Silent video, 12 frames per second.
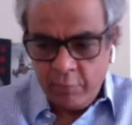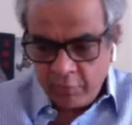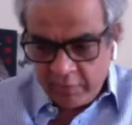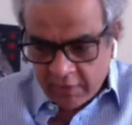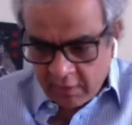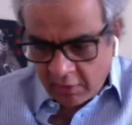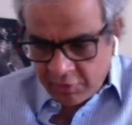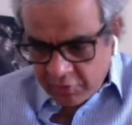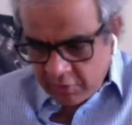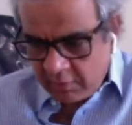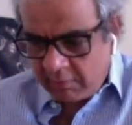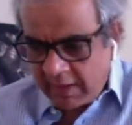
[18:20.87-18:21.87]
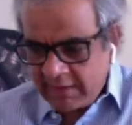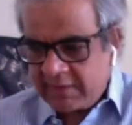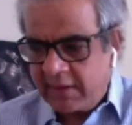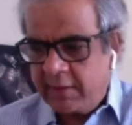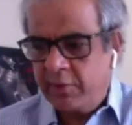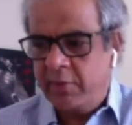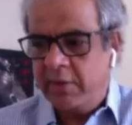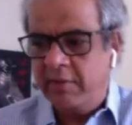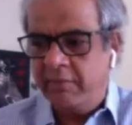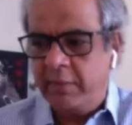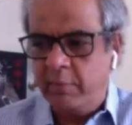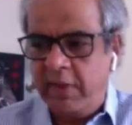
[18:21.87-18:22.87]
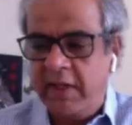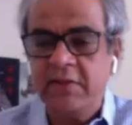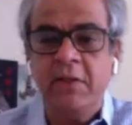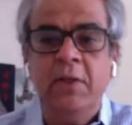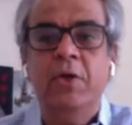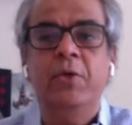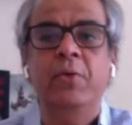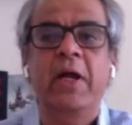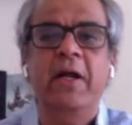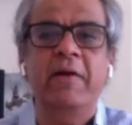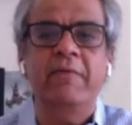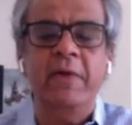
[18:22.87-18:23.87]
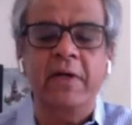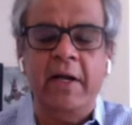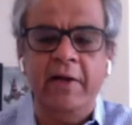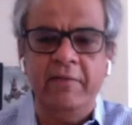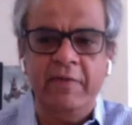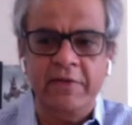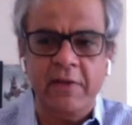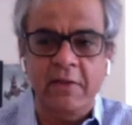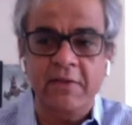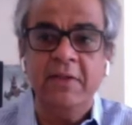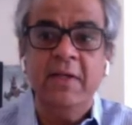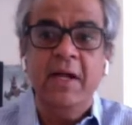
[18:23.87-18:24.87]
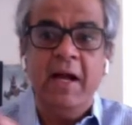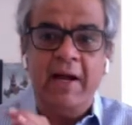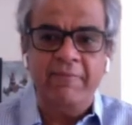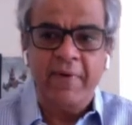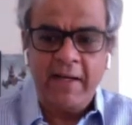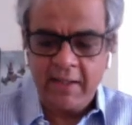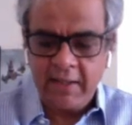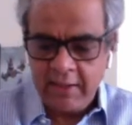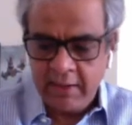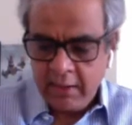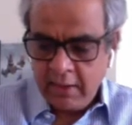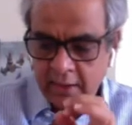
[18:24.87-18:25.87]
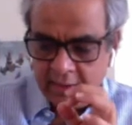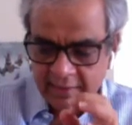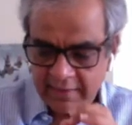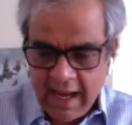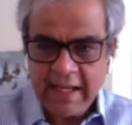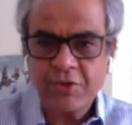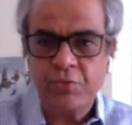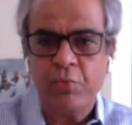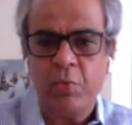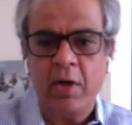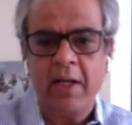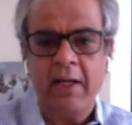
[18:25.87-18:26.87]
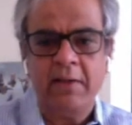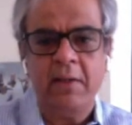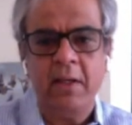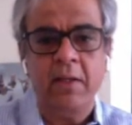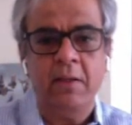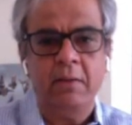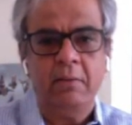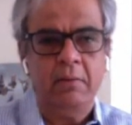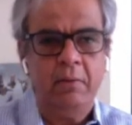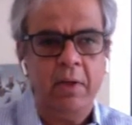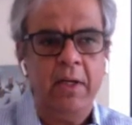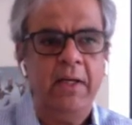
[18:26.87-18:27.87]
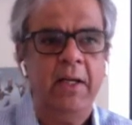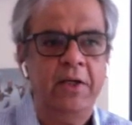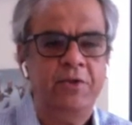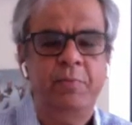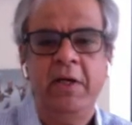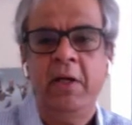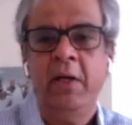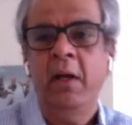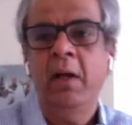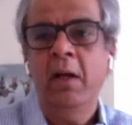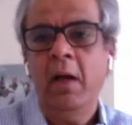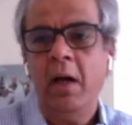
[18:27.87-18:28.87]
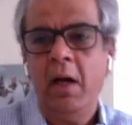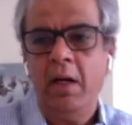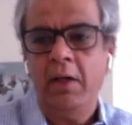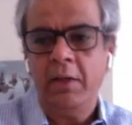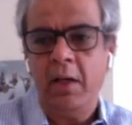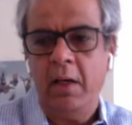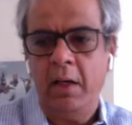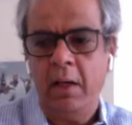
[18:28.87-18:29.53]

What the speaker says: If you move the culture and the mindset into a different place, you get different kind of results. And frankly, that's what I think really has been our